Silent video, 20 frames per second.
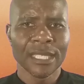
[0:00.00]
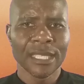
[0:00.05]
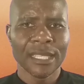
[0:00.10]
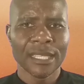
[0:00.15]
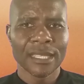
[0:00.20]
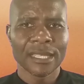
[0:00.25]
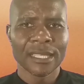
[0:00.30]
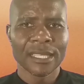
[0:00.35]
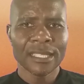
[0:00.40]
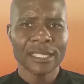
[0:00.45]

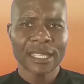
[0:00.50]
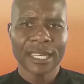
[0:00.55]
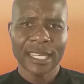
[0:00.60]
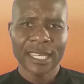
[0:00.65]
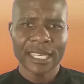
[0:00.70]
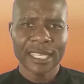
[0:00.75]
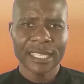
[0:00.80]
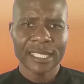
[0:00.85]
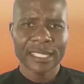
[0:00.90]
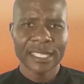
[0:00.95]
This
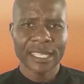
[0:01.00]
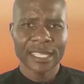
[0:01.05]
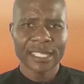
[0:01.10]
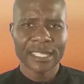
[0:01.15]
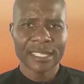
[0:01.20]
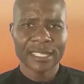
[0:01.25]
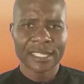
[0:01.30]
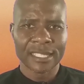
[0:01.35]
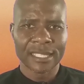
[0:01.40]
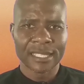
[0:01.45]

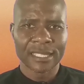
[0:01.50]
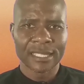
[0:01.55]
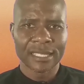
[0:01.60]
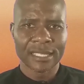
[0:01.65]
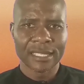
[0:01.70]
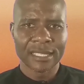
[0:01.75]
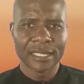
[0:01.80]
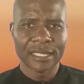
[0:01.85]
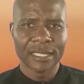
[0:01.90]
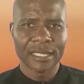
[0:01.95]
characteristic
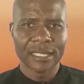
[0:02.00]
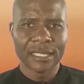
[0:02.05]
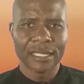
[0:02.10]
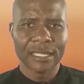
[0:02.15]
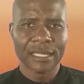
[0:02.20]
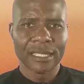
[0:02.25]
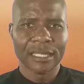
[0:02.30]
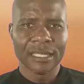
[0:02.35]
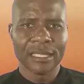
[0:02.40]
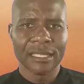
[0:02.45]

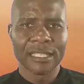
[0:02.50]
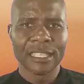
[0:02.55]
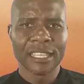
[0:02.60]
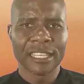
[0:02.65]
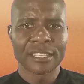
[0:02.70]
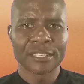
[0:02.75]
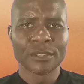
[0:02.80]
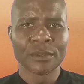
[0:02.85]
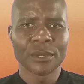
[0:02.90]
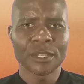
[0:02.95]

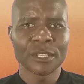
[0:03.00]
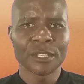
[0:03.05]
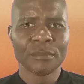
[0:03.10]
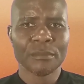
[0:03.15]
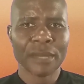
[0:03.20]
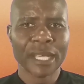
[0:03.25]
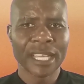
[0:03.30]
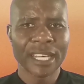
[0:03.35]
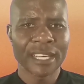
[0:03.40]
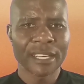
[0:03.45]
does not
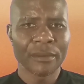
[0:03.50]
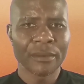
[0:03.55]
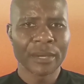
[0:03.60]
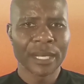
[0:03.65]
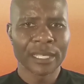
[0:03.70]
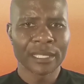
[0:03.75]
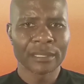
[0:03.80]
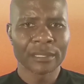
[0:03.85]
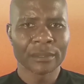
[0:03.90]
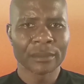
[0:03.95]
marry
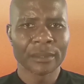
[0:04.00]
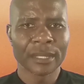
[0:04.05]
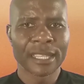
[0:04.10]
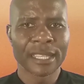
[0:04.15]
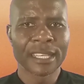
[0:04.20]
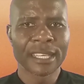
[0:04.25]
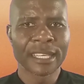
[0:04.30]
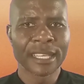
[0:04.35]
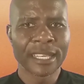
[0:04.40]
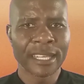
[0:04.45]
well with
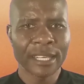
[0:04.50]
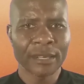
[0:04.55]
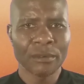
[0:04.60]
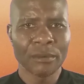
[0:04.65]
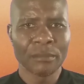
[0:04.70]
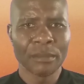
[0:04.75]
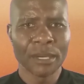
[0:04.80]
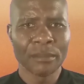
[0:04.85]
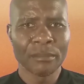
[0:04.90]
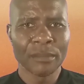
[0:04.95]
the
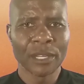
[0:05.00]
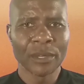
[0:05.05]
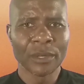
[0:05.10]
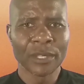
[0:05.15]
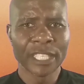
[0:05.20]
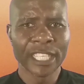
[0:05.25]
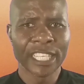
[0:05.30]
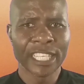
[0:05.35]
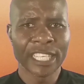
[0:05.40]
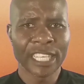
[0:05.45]

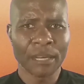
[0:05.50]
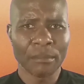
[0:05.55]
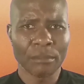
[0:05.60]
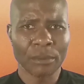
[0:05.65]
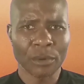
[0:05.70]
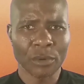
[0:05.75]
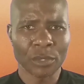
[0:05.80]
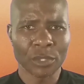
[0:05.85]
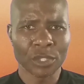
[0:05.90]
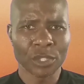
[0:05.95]
Greco-Babylonian
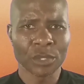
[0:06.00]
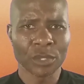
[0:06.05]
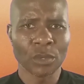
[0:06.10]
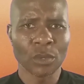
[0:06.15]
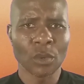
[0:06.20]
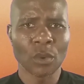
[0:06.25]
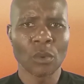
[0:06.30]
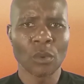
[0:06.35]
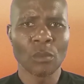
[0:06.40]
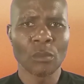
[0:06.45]
approach
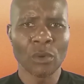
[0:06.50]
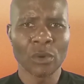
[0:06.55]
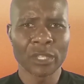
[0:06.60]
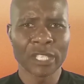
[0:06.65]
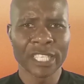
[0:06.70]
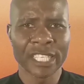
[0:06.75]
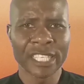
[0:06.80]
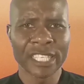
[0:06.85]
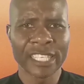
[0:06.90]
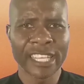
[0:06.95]
or
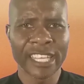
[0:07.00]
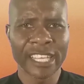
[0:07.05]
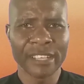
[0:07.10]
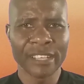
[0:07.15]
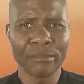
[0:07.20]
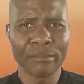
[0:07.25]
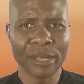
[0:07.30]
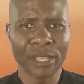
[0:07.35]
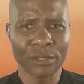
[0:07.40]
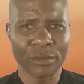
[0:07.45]

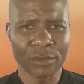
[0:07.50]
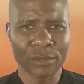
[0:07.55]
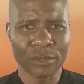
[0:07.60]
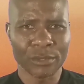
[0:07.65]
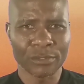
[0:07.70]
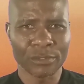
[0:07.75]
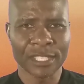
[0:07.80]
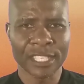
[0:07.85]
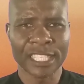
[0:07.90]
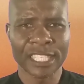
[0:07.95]
modern-day methods
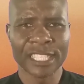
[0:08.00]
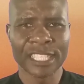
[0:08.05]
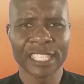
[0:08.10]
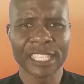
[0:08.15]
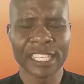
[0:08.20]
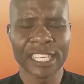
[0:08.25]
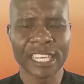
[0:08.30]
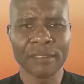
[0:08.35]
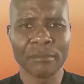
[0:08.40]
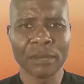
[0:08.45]
of
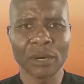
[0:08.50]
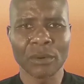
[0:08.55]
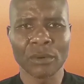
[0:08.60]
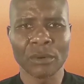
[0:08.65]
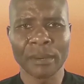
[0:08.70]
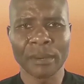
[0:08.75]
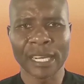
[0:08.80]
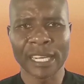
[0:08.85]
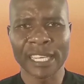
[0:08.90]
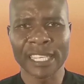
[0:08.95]
treating number
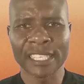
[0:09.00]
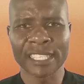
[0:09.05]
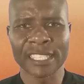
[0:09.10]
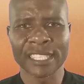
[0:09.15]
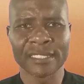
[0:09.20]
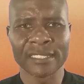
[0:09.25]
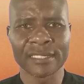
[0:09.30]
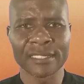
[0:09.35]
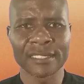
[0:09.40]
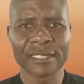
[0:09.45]

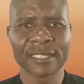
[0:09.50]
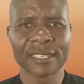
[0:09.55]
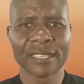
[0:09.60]
operations.